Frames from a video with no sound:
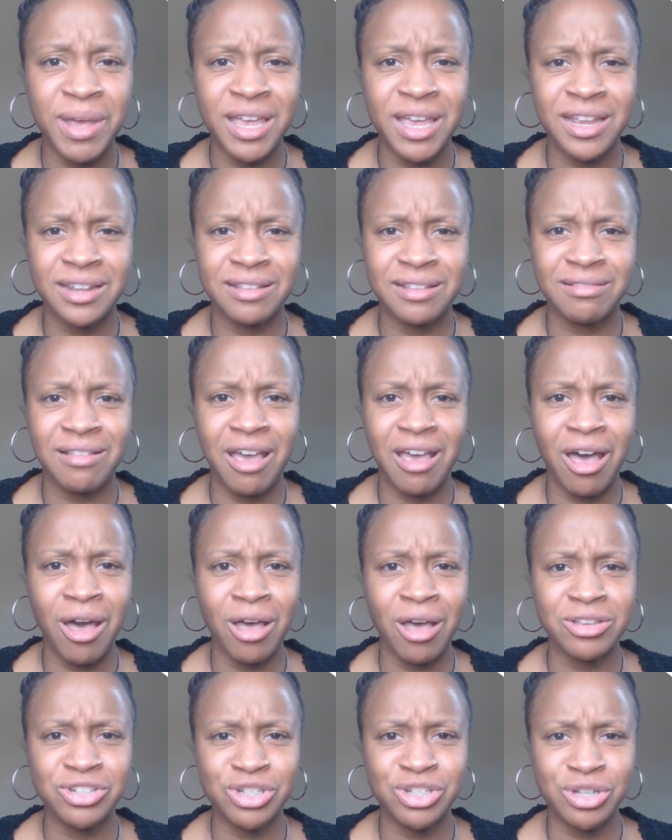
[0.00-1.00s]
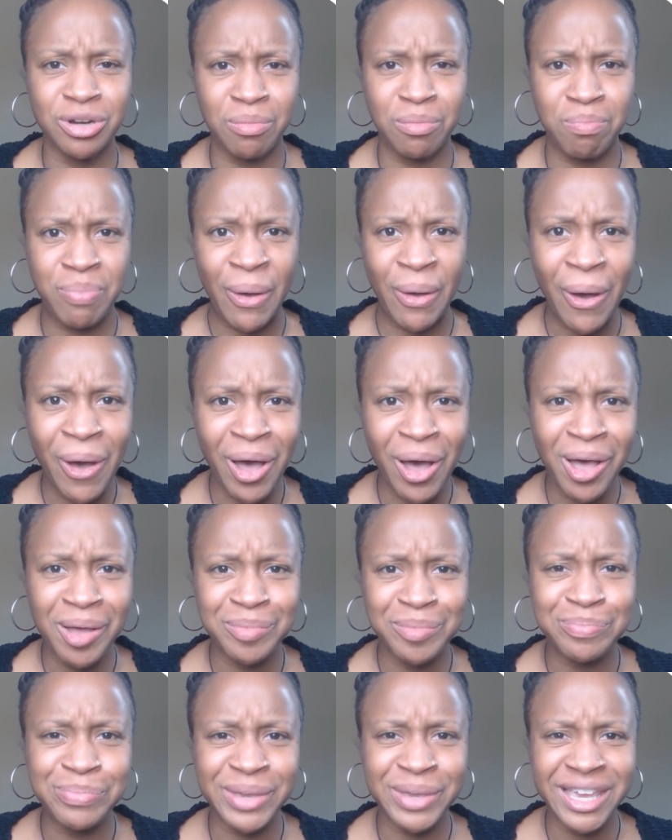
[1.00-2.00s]
But Should a
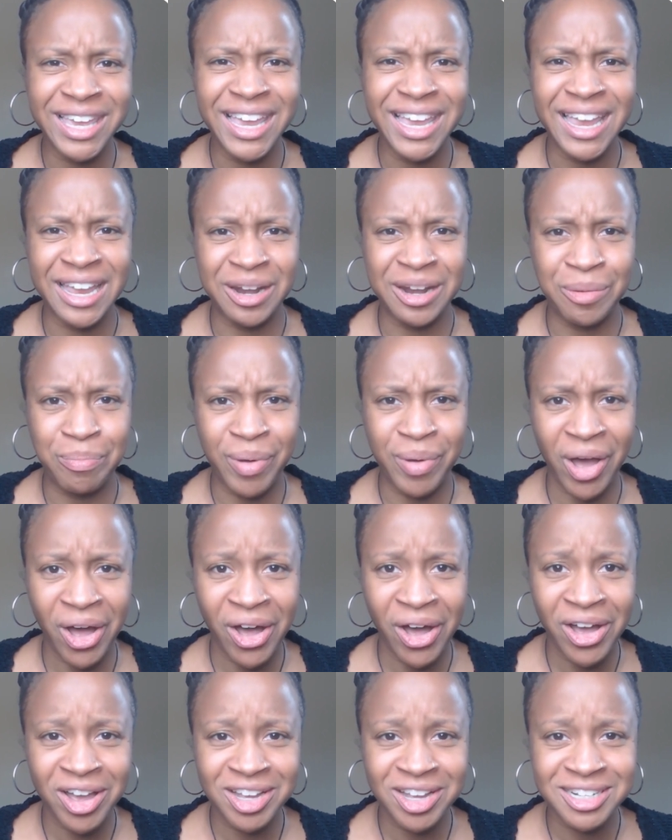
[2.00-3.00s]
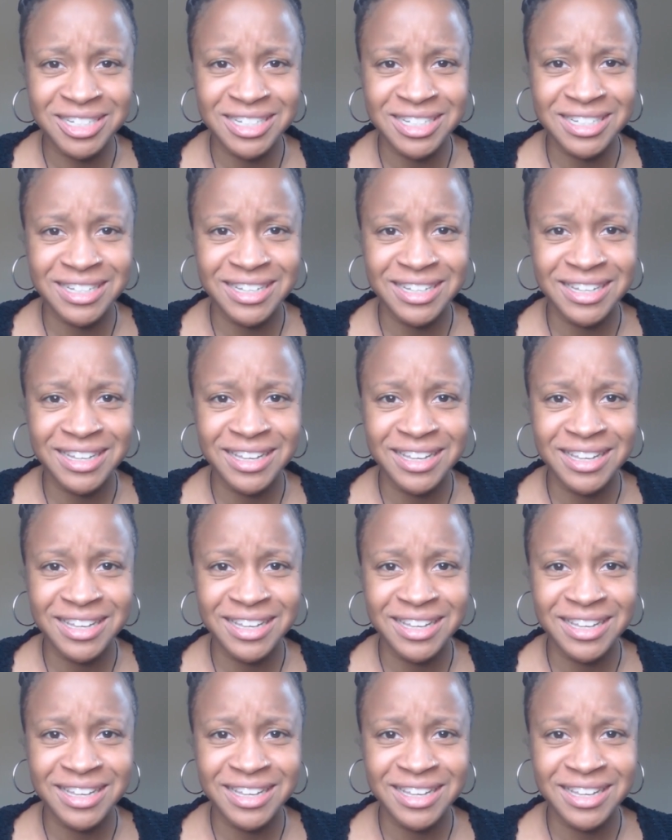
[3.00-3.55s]
ball be in a pond?